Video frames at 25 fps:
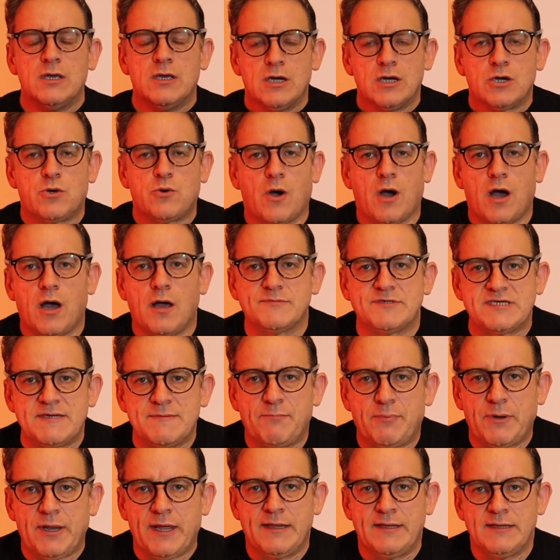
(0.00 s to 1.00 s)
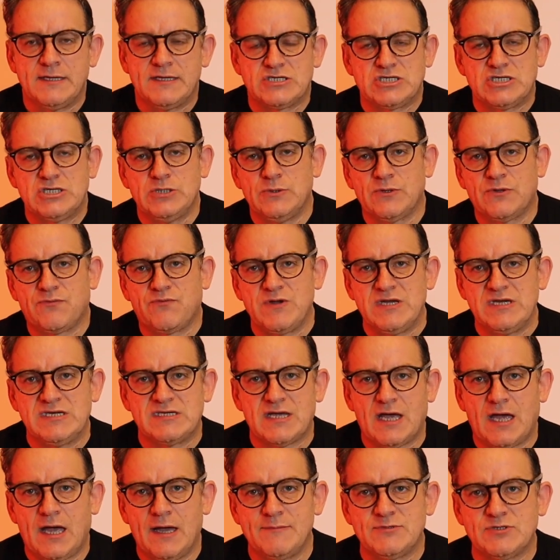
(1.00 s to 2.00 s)
qualms in playing this 2 or 3
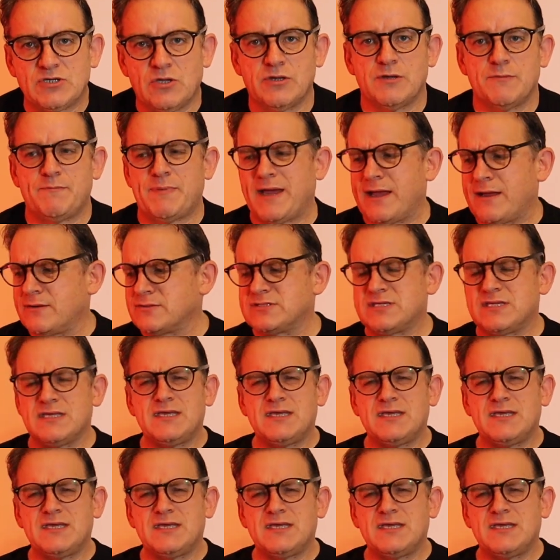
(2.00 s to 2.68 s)
times on the bounce.